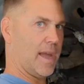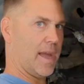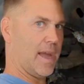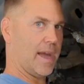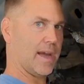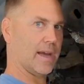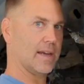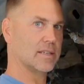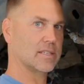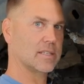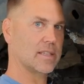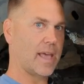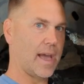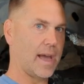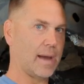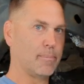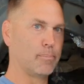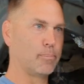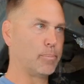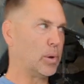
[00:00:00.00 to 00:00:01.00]
as
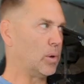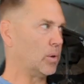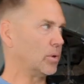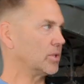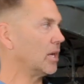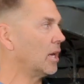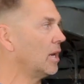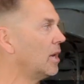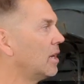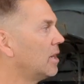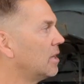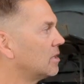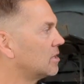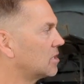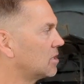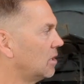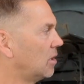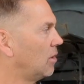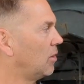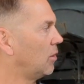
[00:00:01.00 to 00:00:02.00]
that bolt.
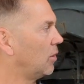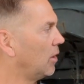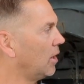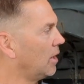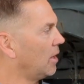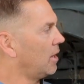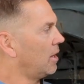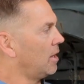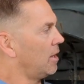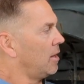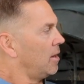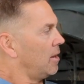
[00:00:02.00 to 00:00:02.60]
So